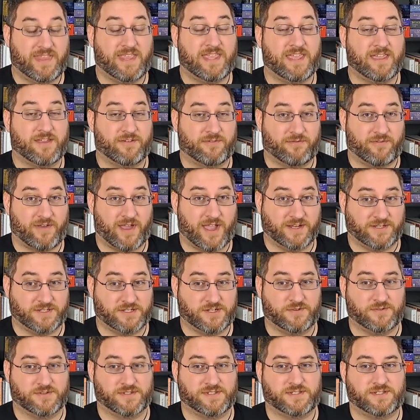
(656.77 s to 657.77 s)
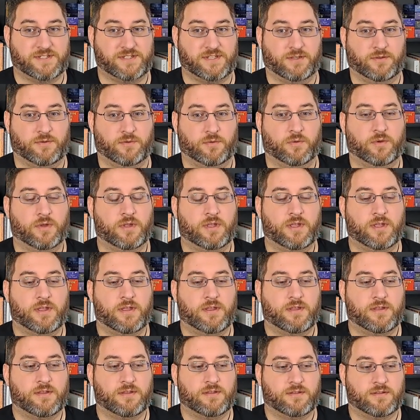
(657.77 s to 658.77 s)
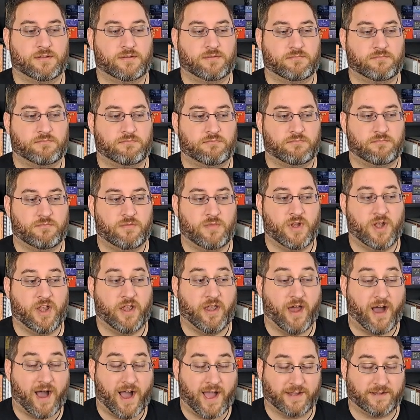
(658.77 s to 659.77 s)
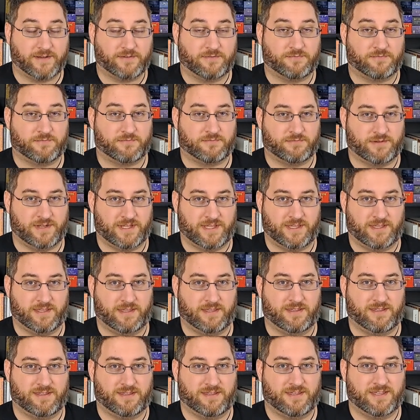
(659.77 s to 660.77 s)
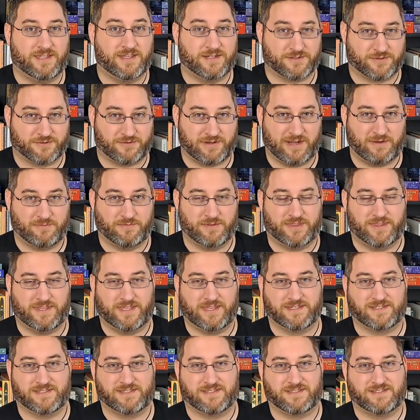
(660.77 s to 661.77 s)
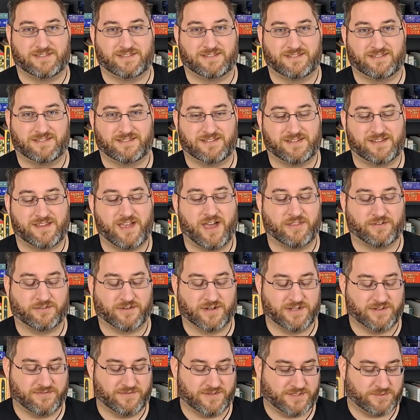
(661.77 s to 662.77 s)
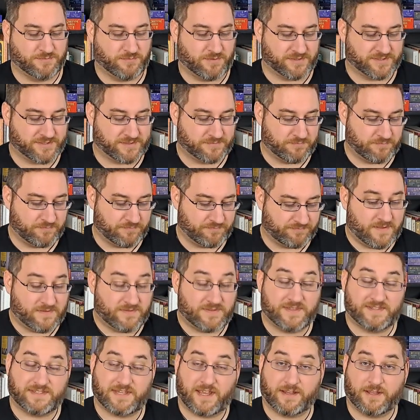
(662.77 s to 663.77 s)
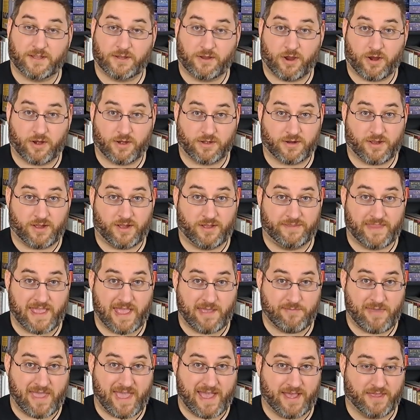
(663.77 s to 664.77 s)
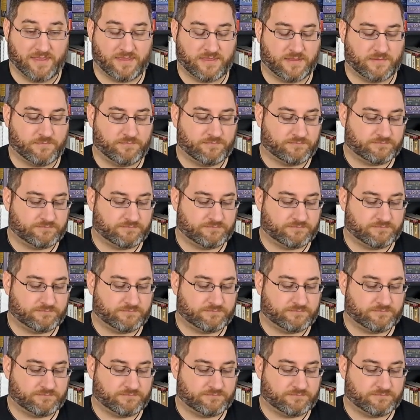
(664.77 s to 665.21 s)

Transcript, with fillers: If I choose to not reintegrate with these other individuals. The second card on that path